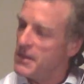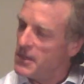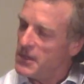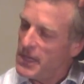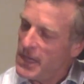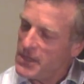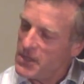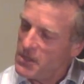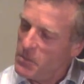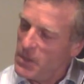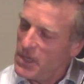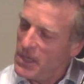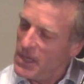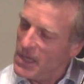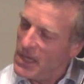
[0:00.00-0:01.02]
There has to
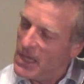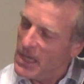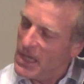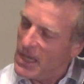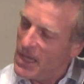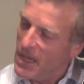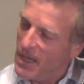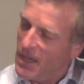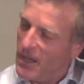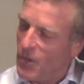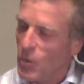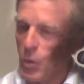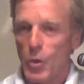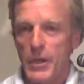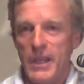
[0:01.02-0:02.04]
be
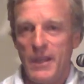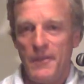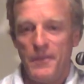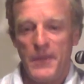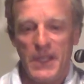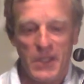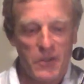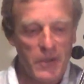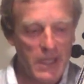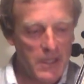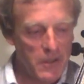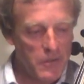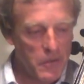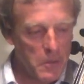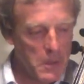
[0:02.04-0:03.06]
order extracted
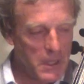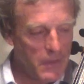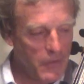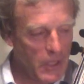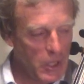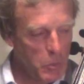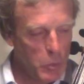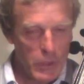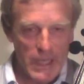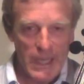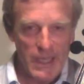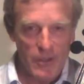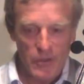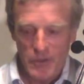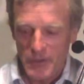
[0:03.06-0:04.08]
from the available
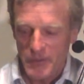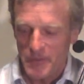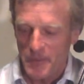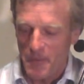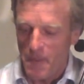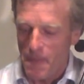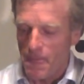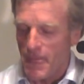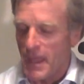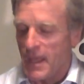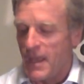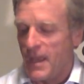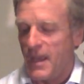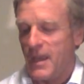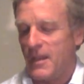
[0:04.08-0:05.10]
chaos,
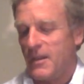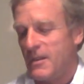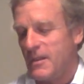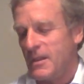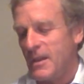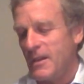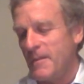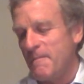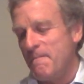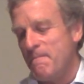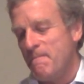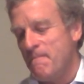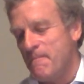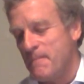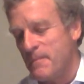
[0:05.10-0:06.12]
and
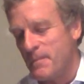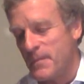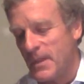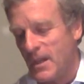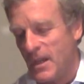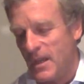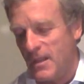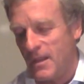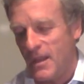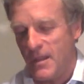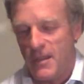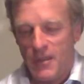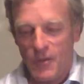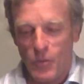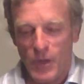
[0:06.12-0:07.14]
I
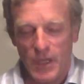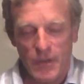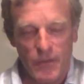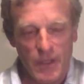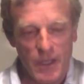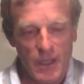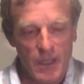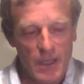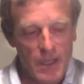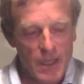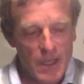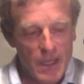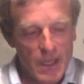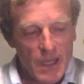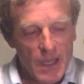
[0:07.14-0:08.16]
think that one of the
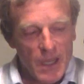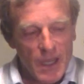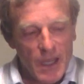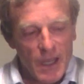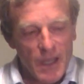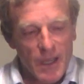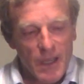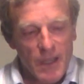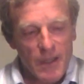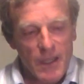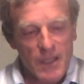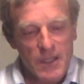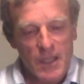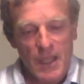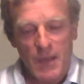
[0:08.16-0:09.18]
things
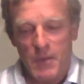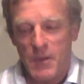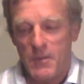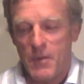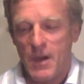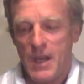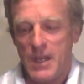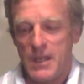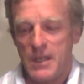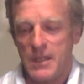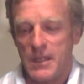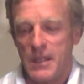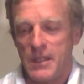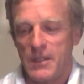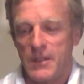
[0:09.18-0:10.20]
to keep in mind is
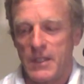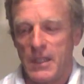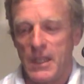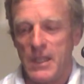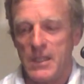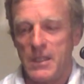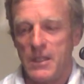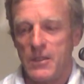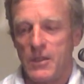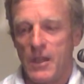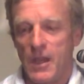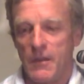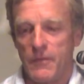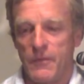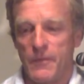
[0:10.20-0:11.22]
that it's easy to
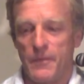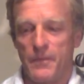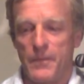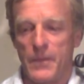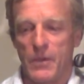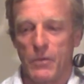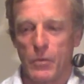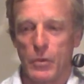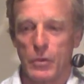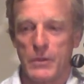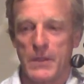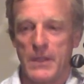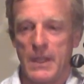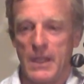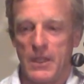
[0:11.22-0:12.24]
have rules
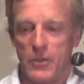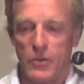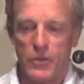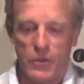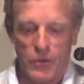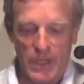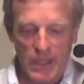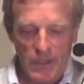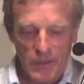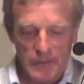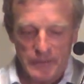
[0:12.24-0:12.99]
that are too strict